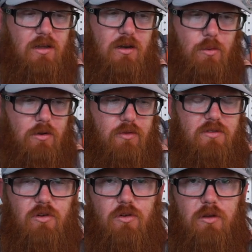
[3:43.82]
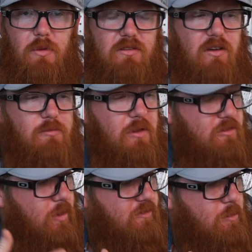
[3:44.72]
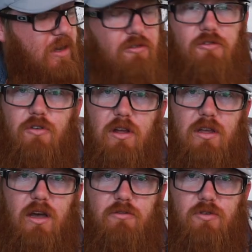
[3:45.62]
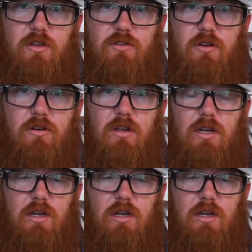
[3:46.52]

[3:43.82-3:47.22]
I don't want to risk hurting myself. Plus, we have a big free, uh, freezer